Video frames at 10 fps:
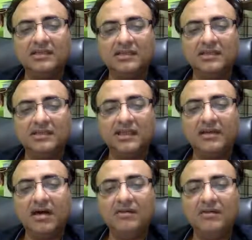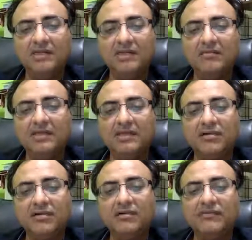cling on to them and
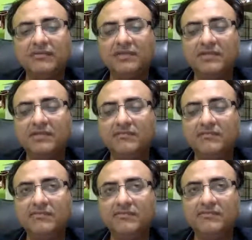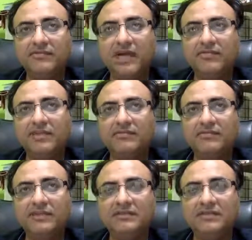learn from them without them
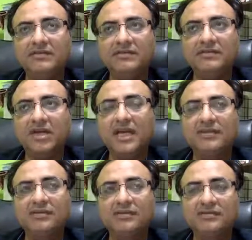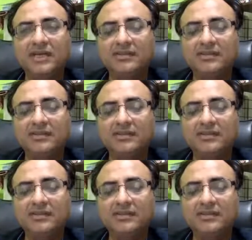even trying to do that.